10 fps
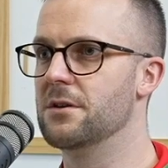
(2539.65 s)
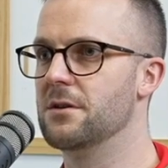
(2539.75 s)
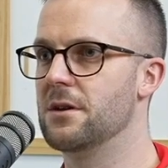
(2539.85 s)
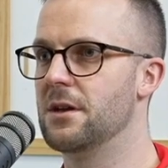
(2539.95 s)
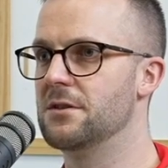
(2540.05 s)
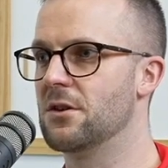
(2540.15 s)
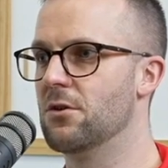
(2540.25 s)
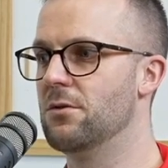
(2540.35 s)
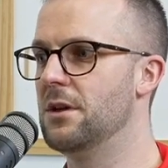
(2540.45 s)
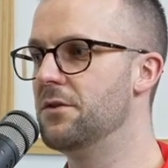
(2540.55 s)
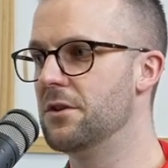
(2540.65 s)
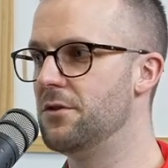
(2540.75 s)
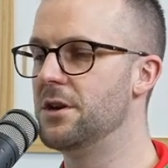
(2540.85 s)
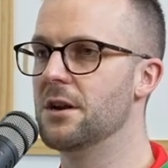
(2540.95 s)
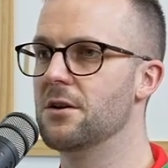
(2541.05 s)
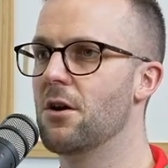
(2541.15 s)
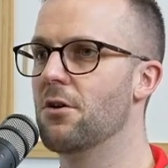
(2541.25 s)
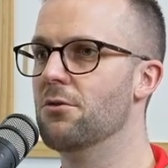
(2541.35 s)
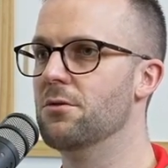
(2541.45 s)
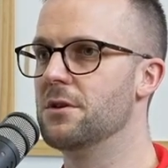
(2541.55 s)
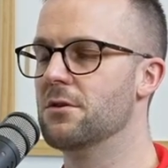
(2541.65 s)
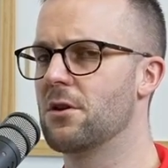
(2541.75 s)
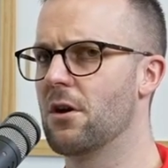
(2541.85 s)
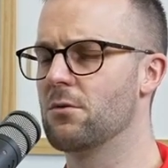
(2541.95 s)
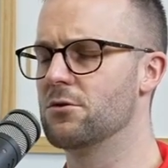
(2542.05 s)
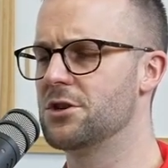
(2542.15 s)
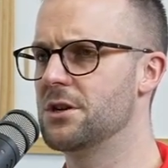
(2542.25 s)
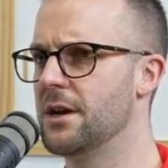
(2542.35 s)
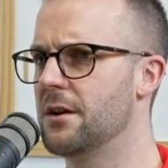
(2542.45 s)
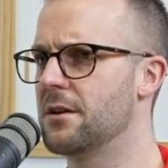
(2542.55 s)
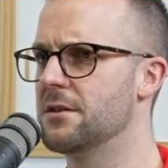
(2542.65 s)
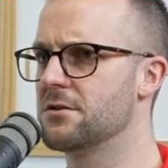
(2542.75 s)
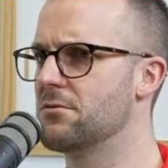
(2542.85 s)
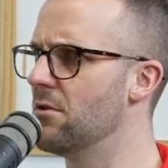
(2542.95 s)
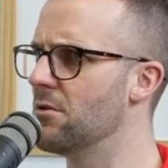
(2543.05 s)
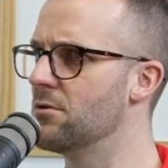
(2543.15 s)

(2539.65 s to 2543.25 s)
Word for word: Yeah. And so even if you get a no, then you're going, well, shit, how did I get this wrong?